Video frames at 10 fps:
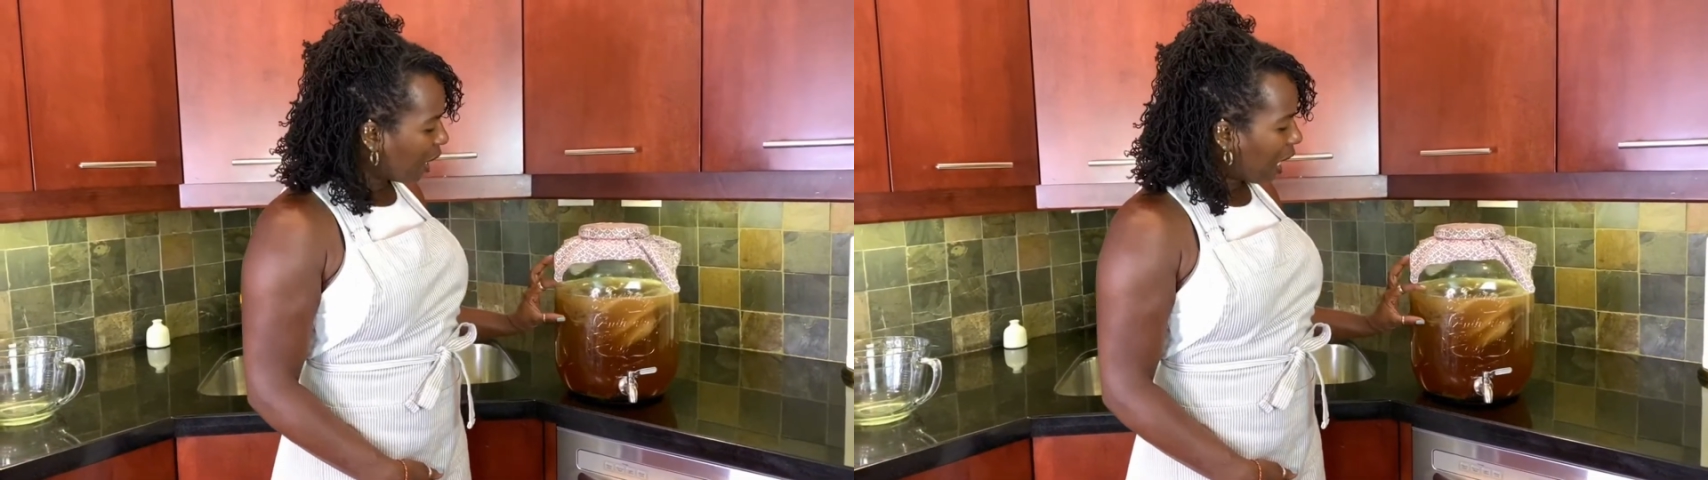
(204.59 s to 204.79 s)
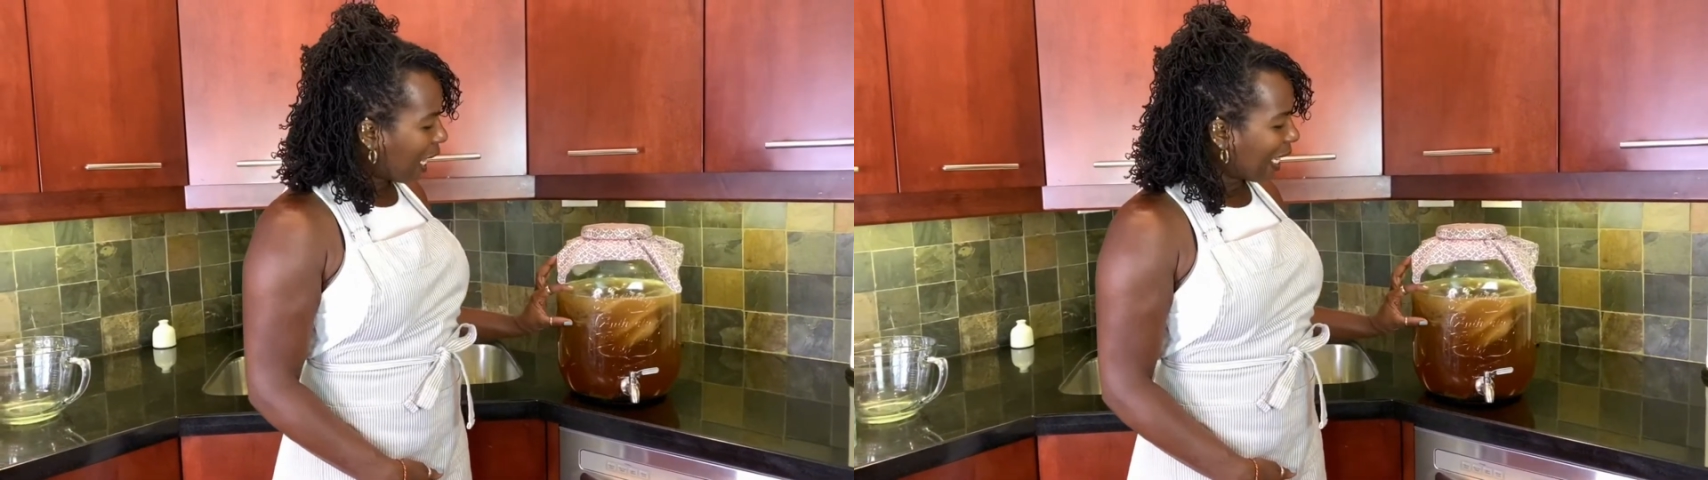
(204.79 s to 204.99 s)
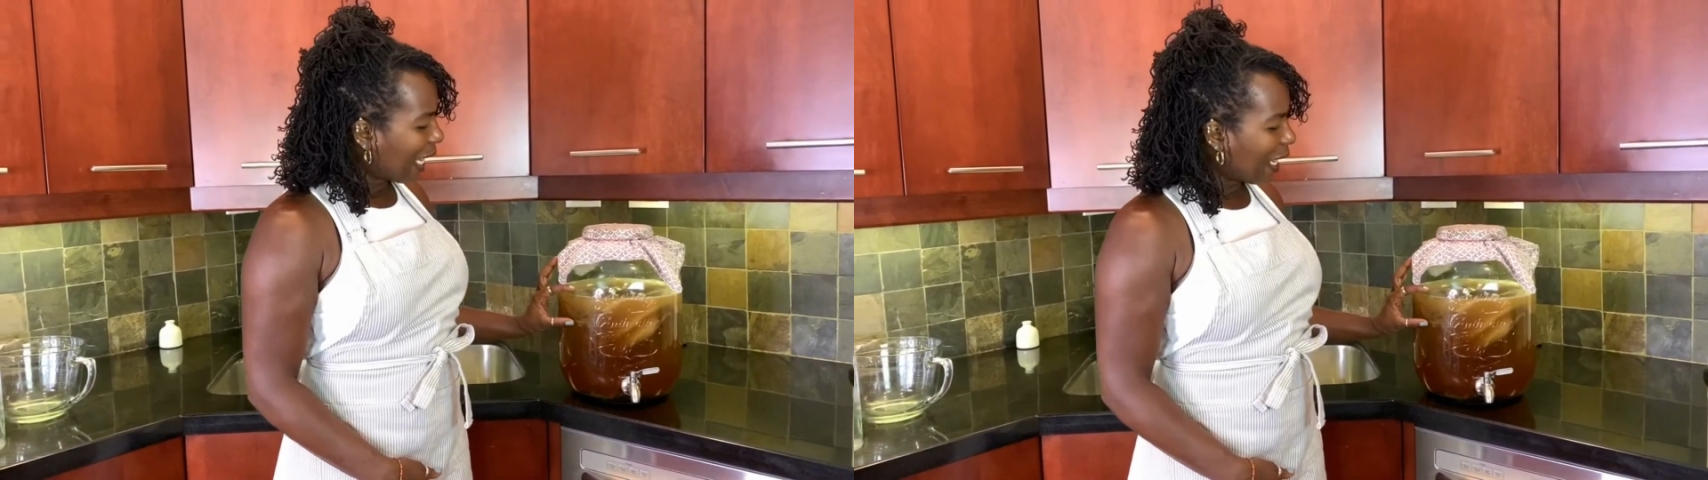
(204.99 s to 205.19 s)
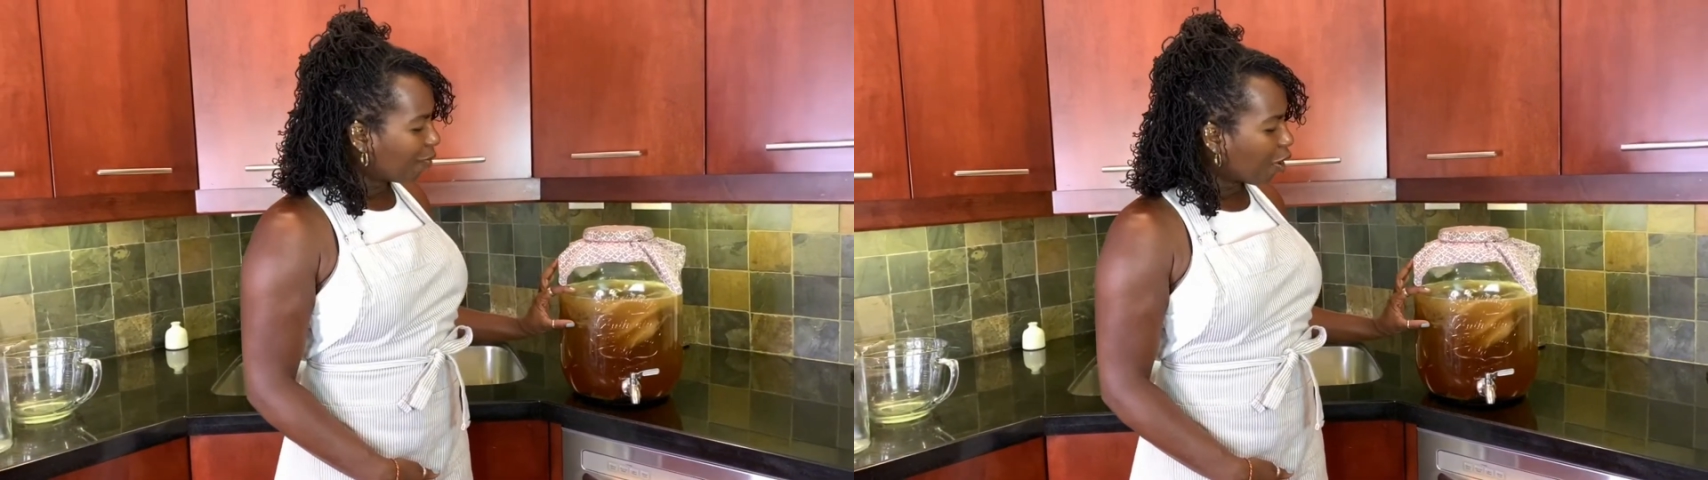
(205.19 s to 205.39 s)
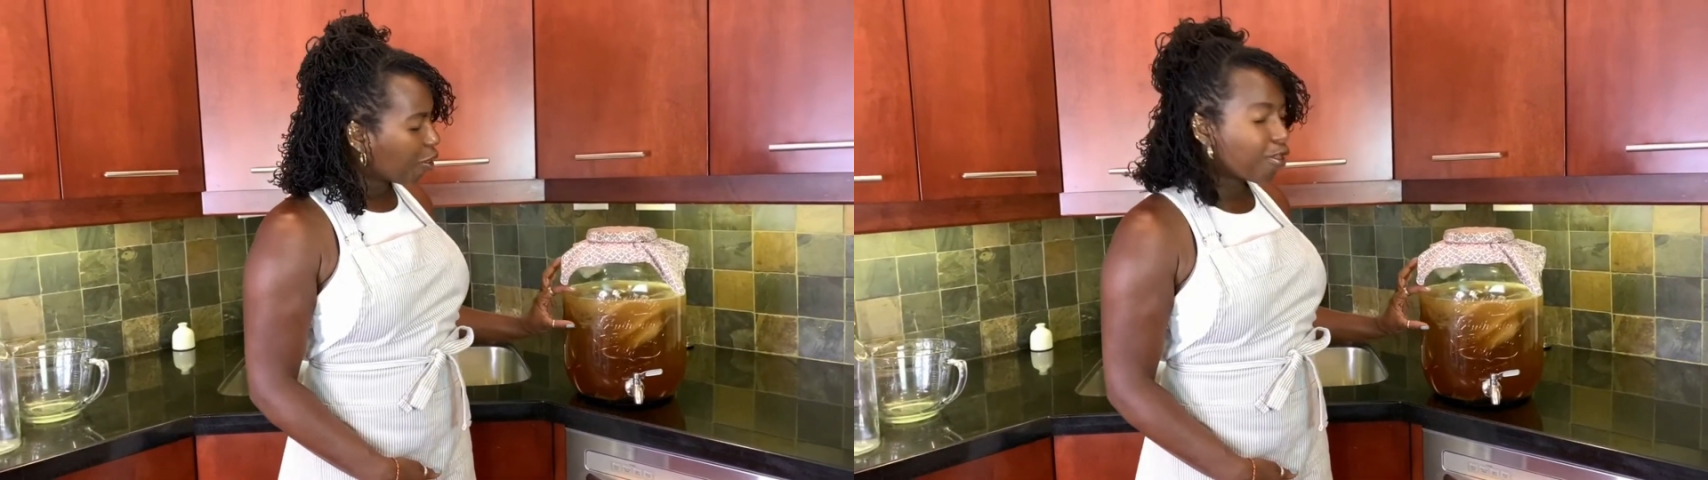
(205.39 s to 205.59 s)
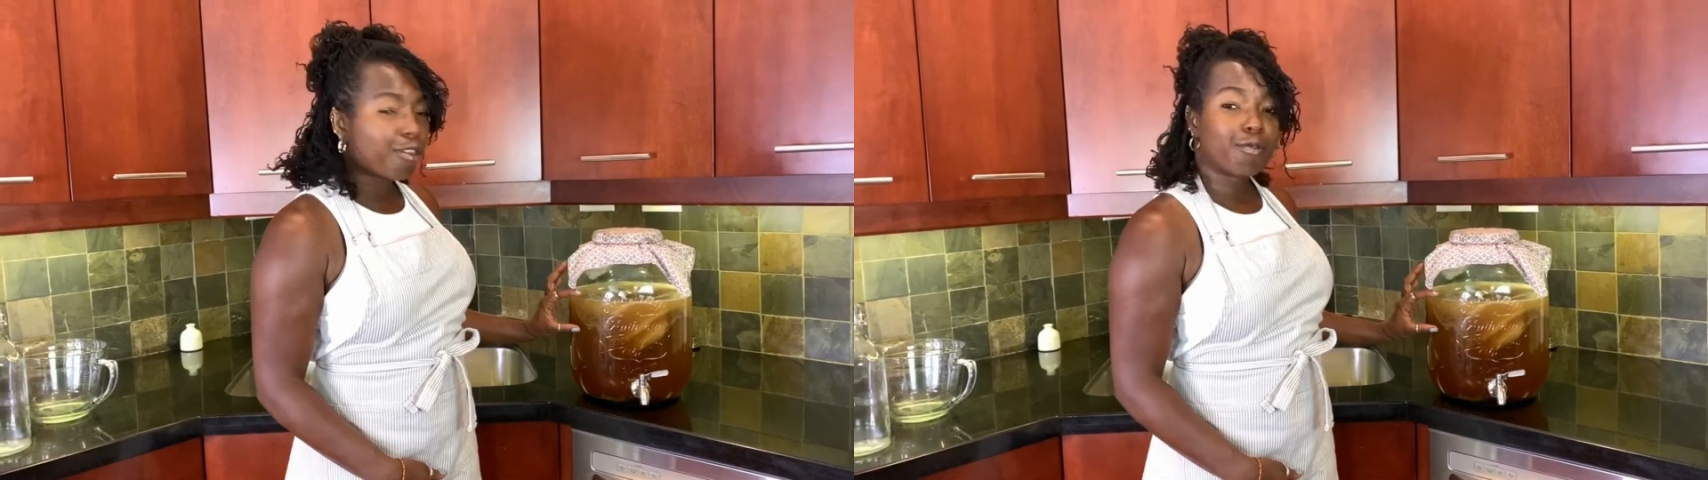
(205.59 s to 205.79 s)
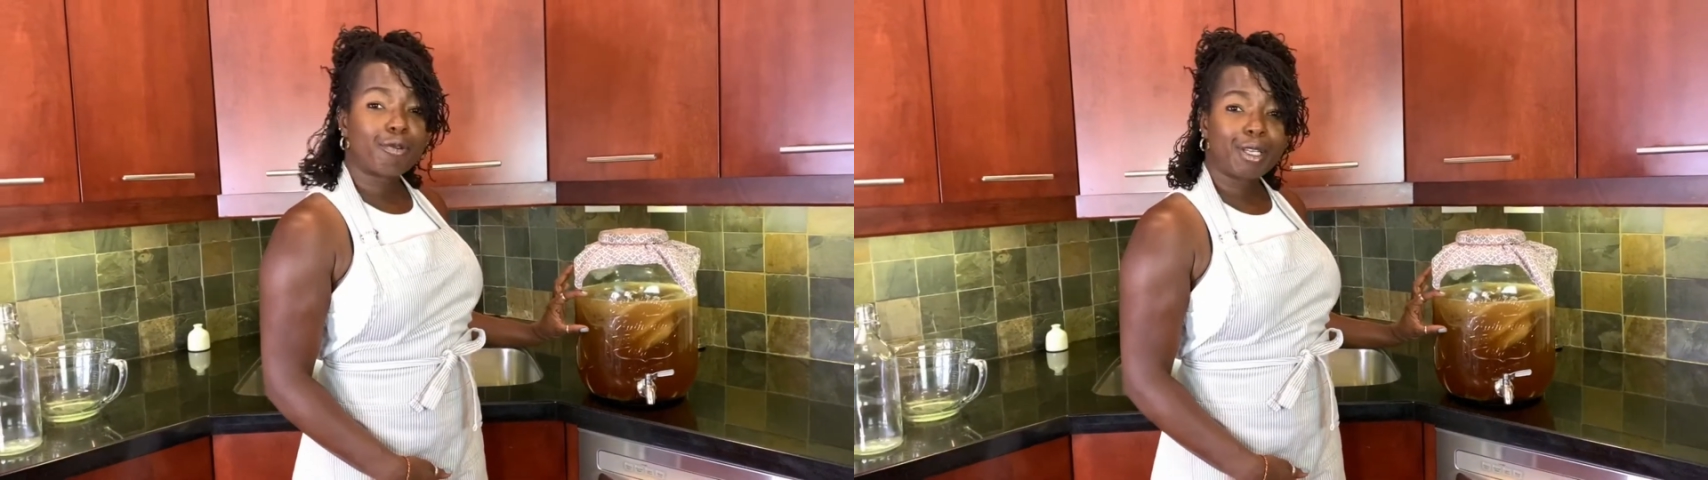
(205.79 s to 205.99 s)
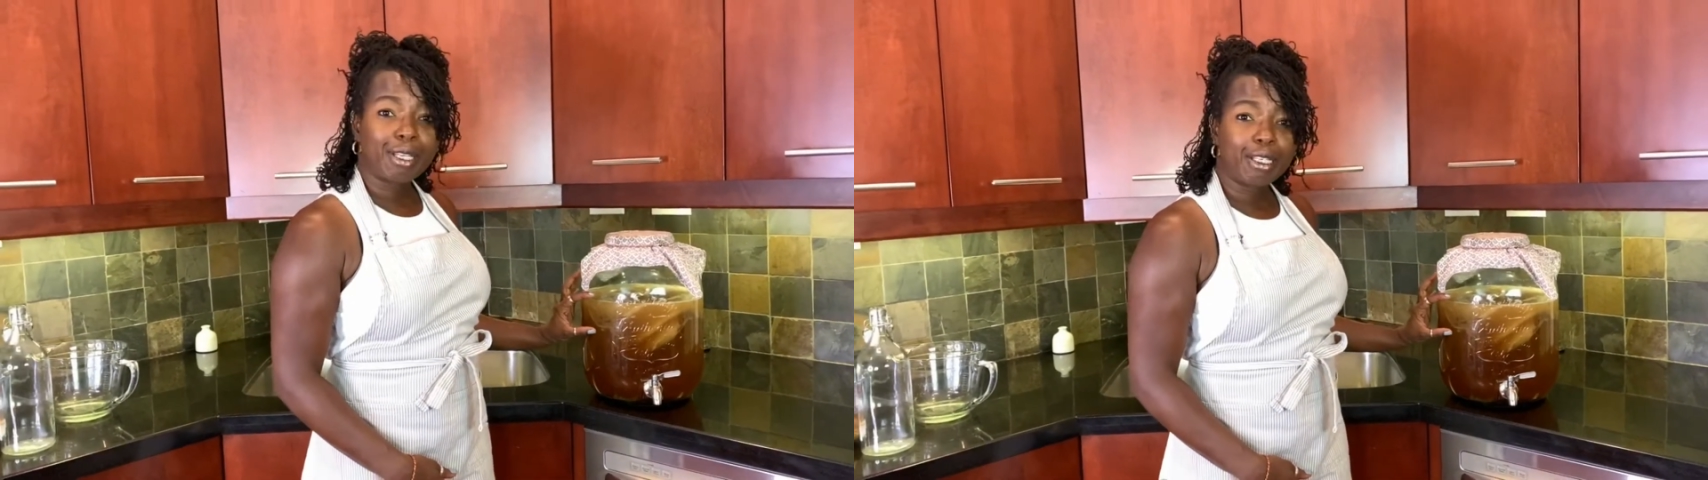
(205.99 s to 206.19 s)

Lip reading: I have 3